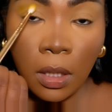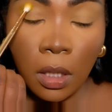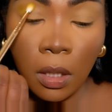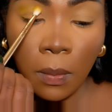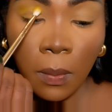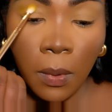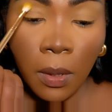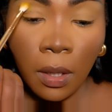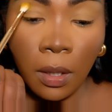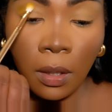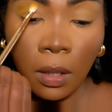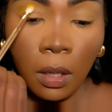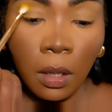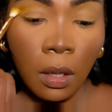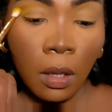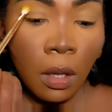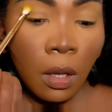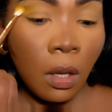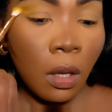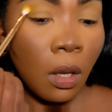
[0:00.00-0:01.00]
deepen
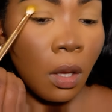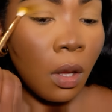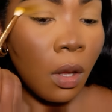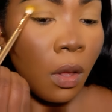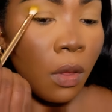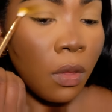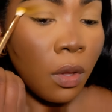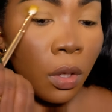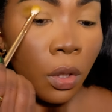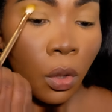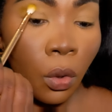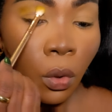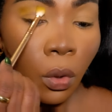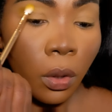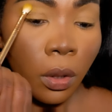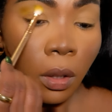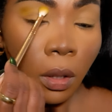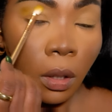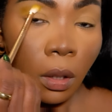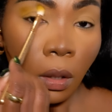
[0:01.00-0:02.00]
the
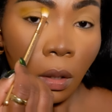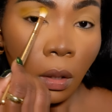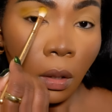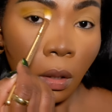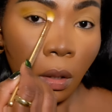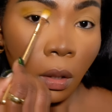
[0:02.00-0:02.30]
look